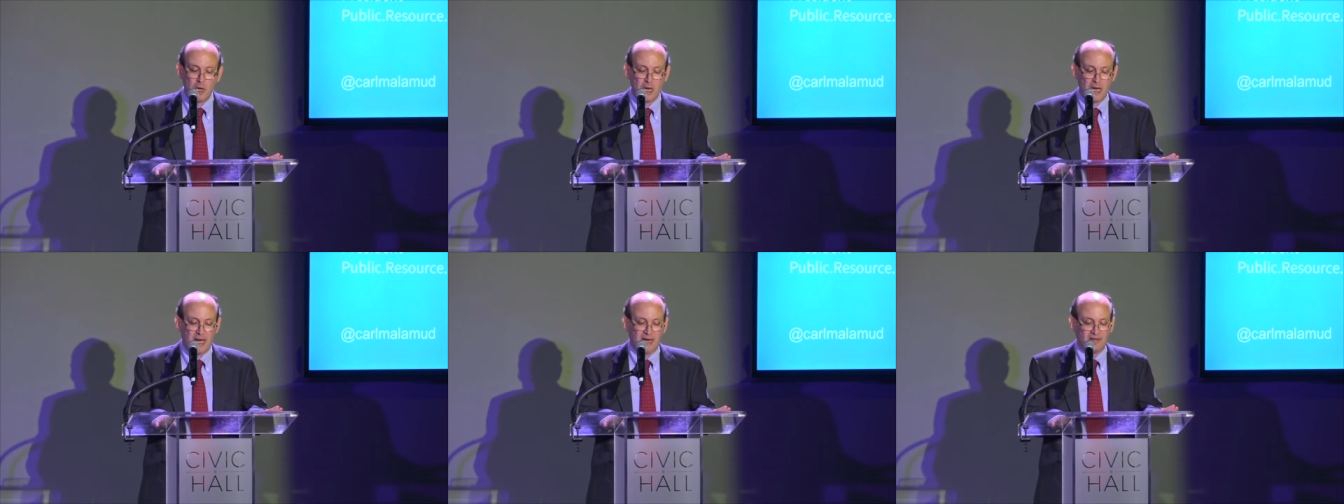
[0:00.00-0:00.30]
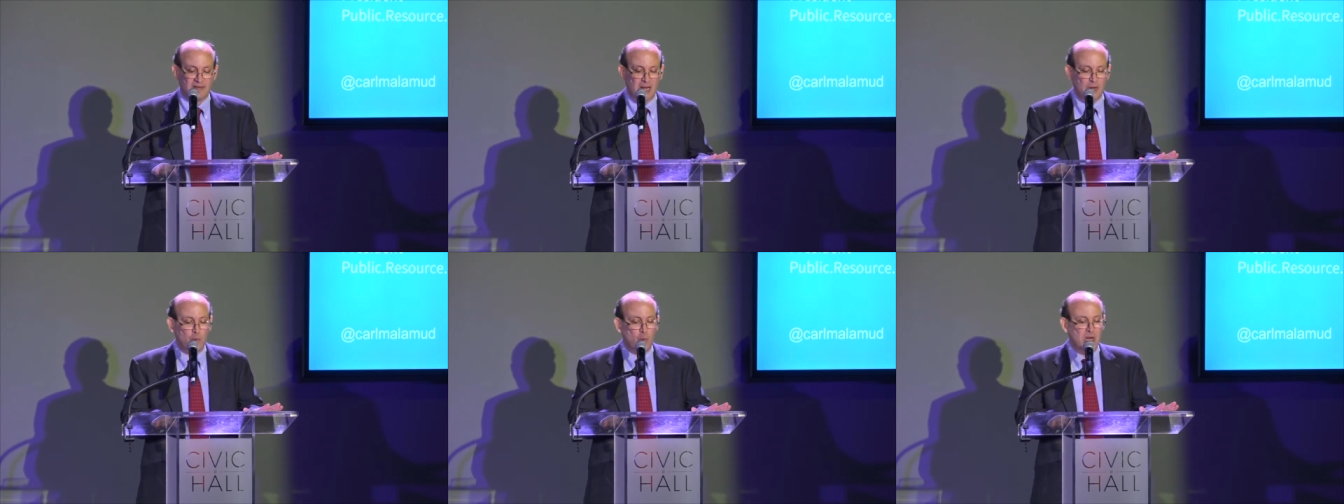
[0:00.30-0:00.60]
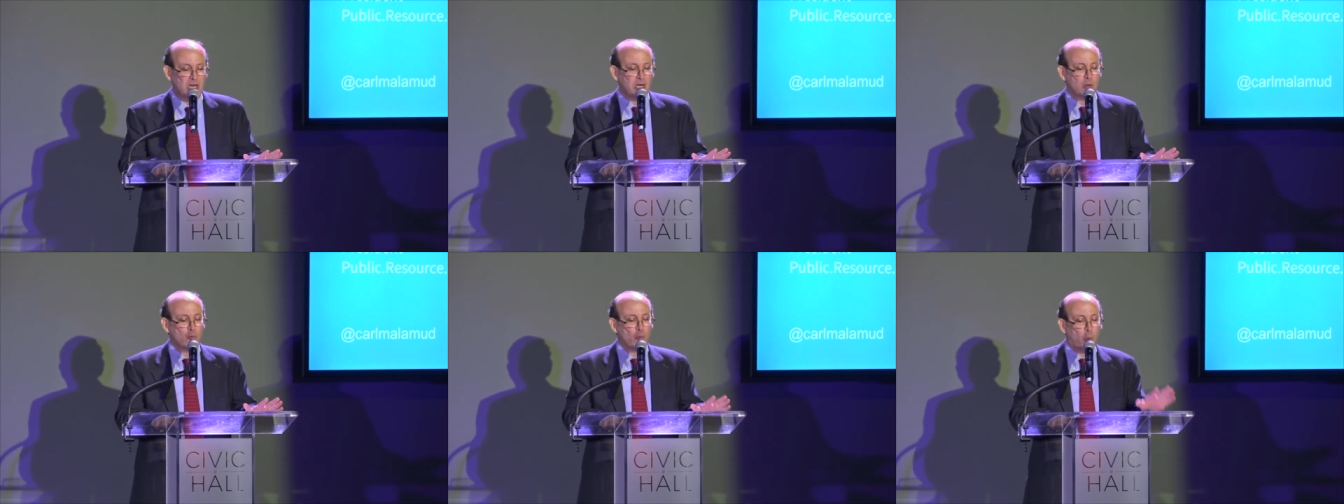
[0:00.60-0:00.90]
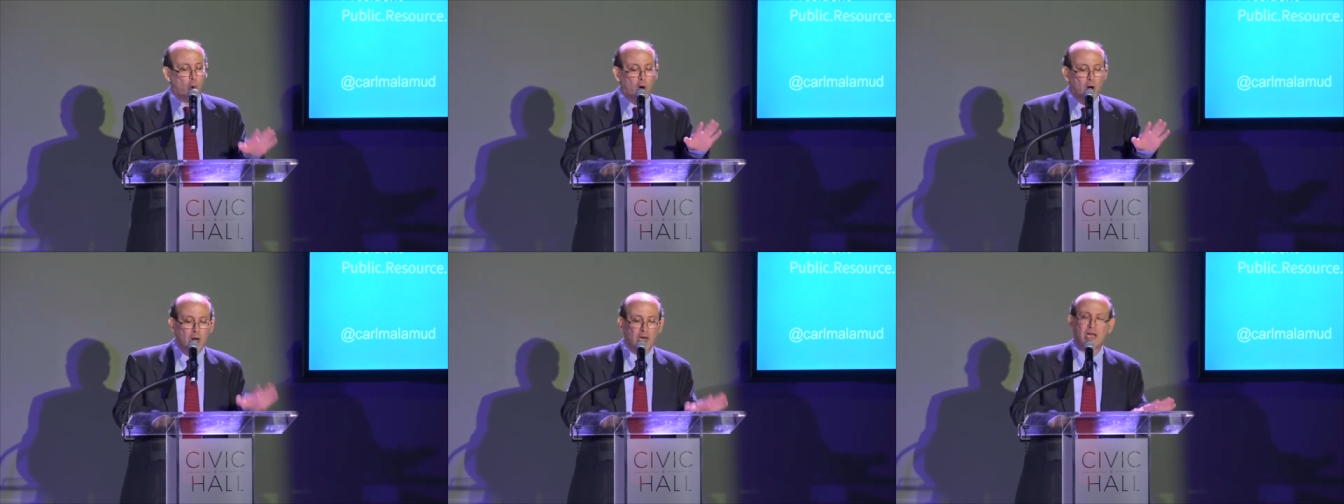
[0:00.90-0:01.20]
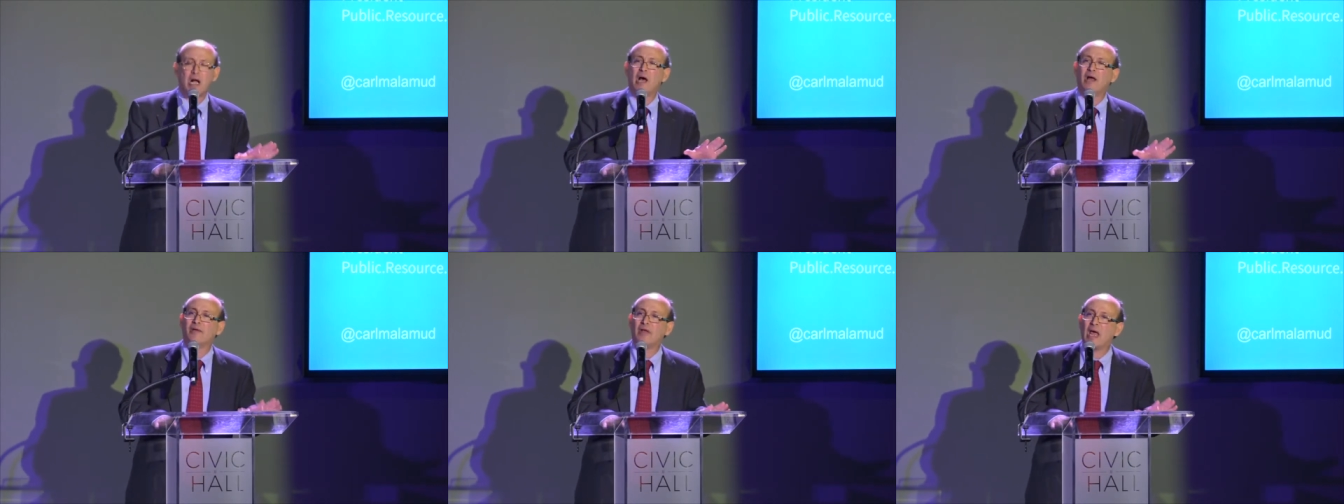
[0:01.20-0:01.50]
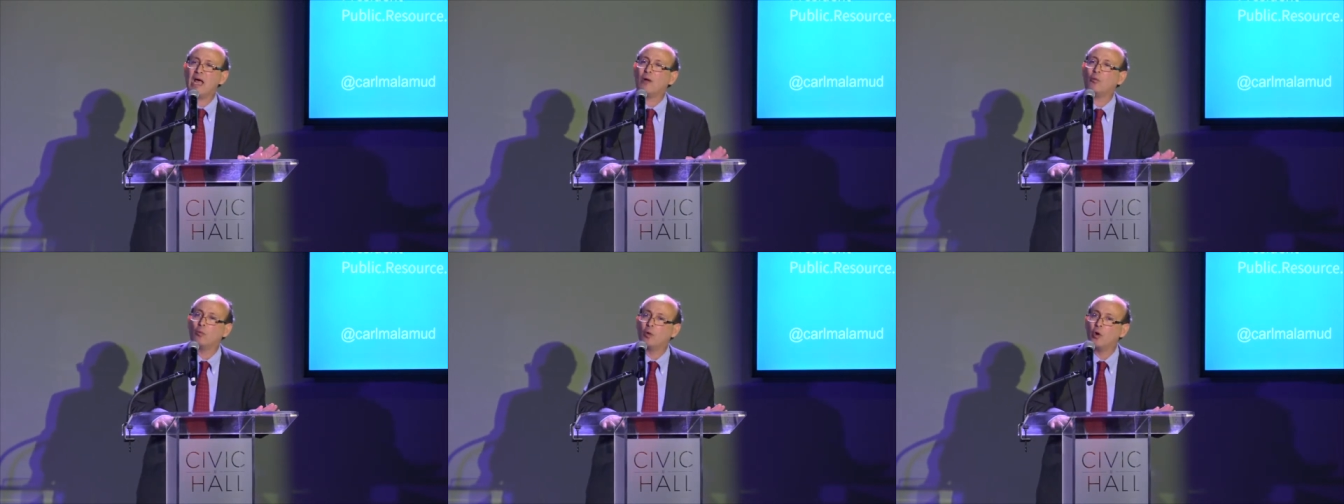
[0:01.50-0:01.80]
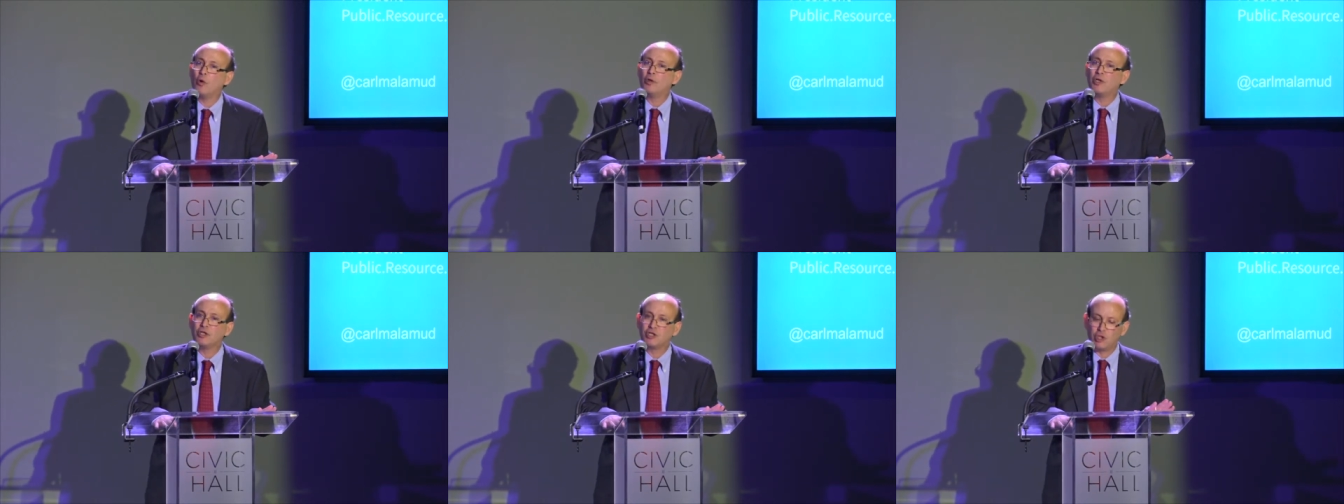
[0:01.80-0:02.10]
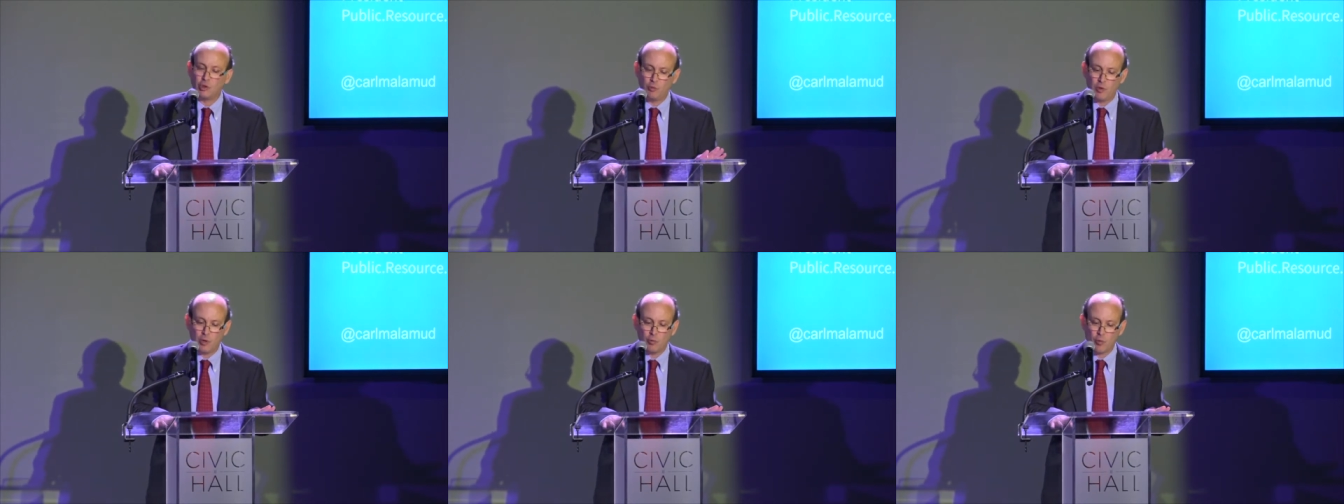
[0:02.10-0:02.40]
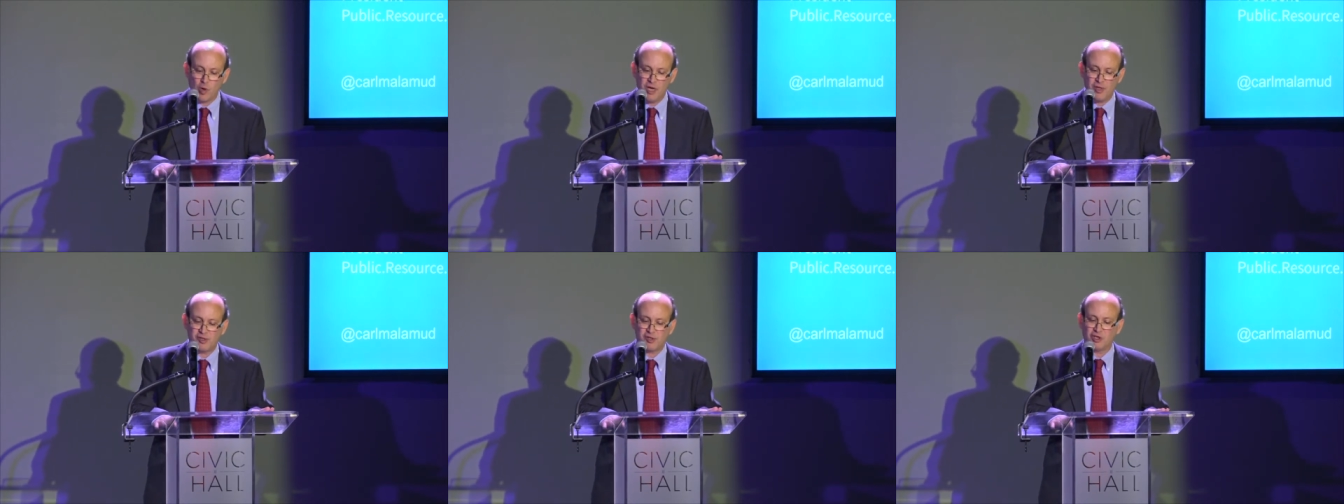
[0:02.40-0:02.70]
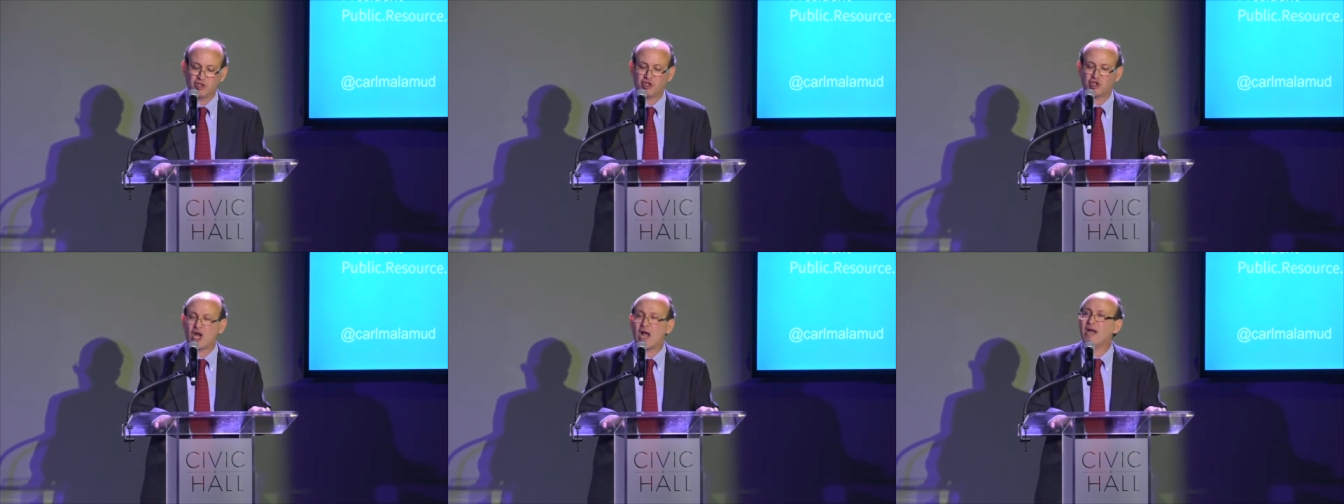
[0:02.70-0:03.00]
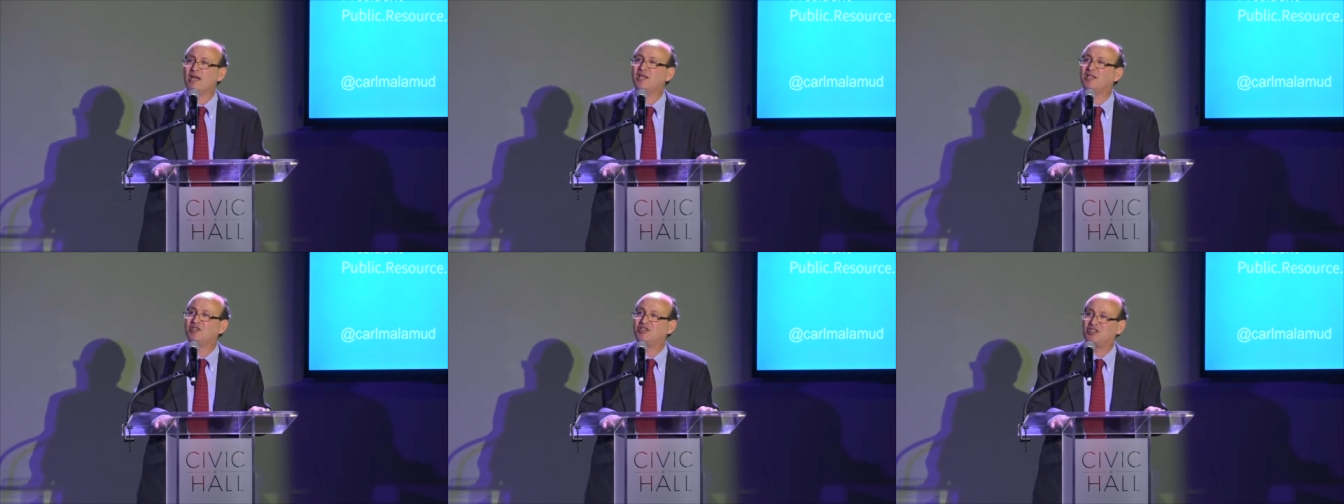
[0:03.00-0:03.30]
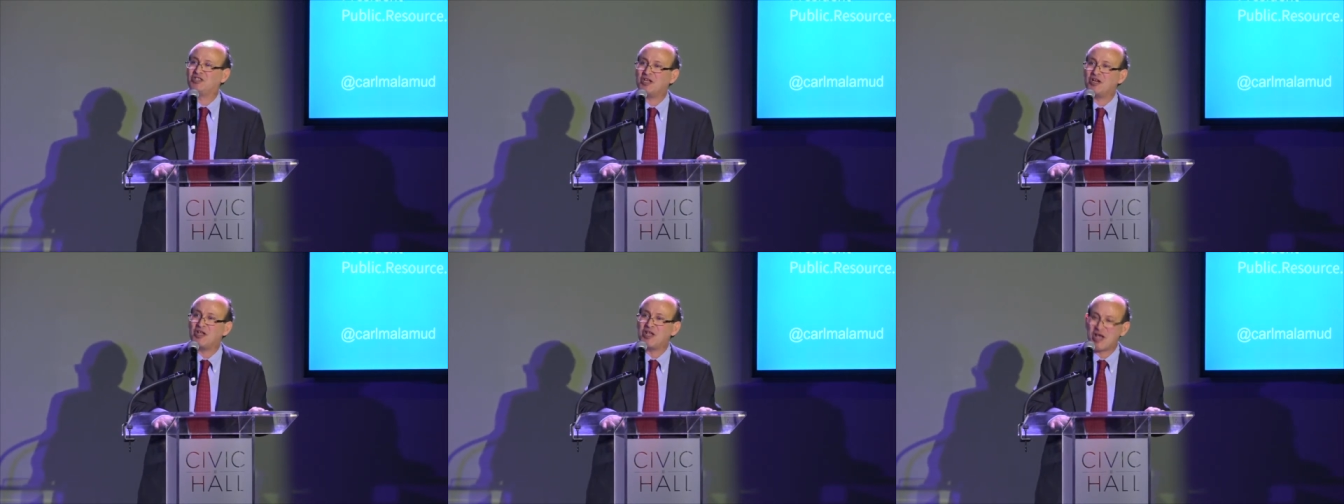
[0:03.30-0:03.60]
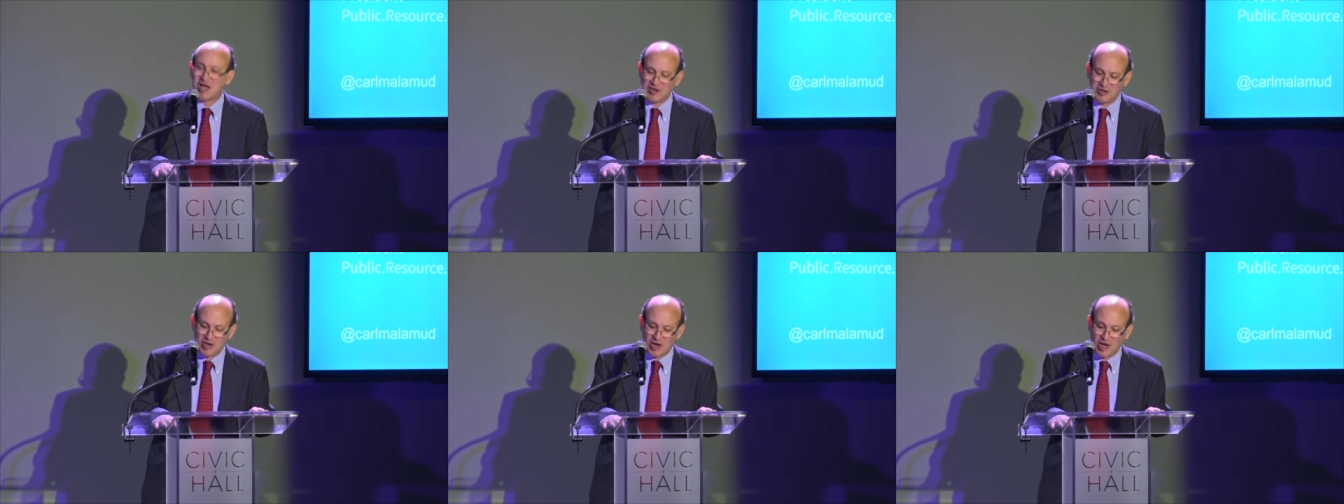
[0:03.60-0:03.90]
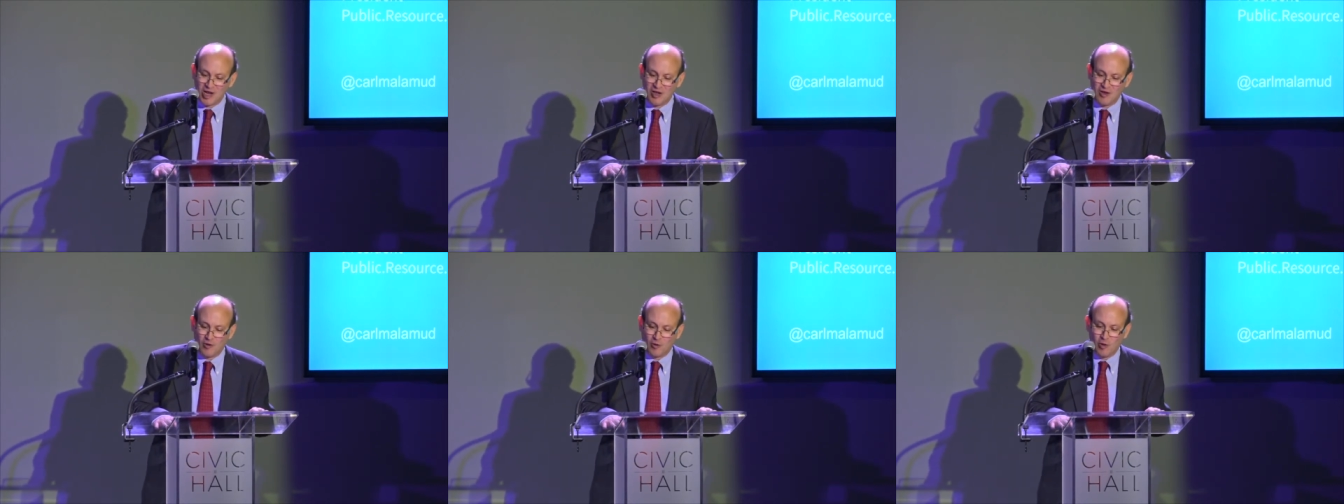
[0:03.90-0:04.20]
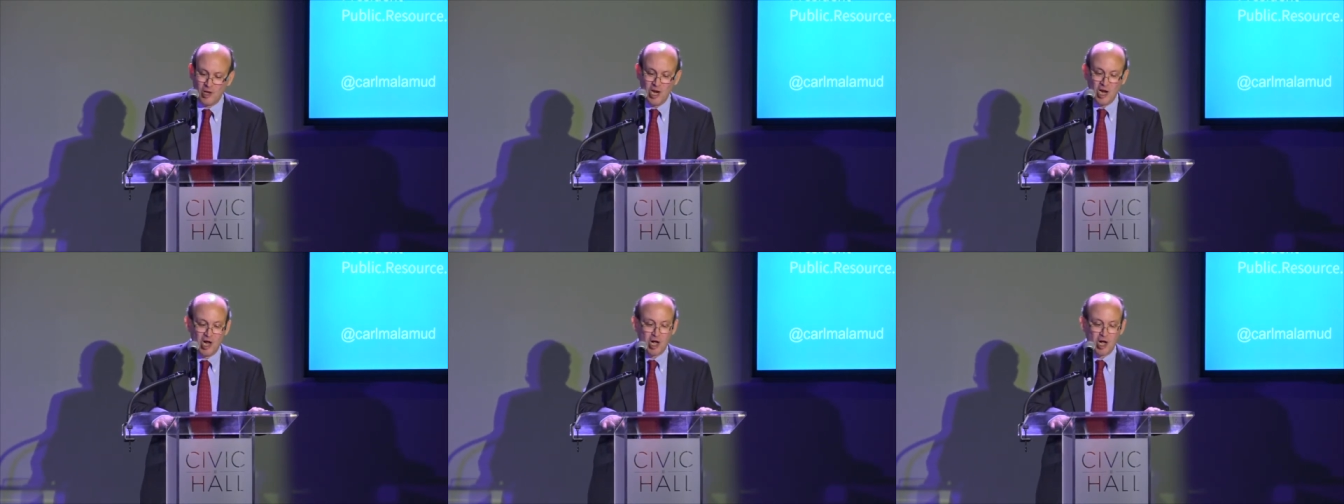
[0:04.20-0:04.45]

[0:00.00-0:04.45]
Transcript: And then we can walk on that road until we reach the shining city on the hill,